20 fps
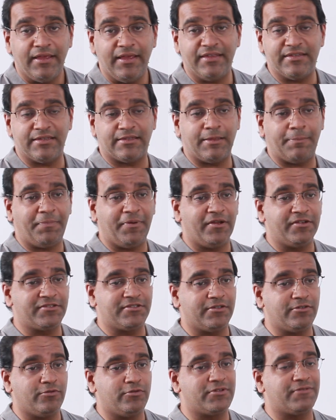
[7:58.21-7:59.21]
Is it the
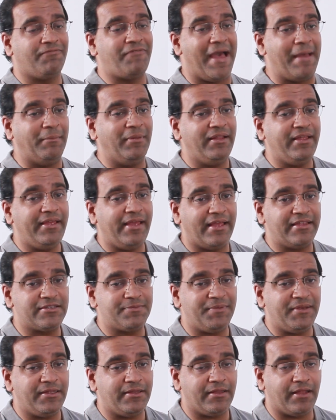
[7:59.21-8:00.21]
person whose family
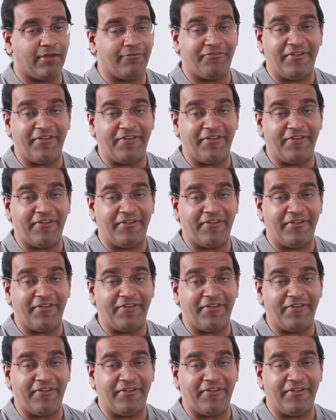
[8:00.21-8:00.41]
has been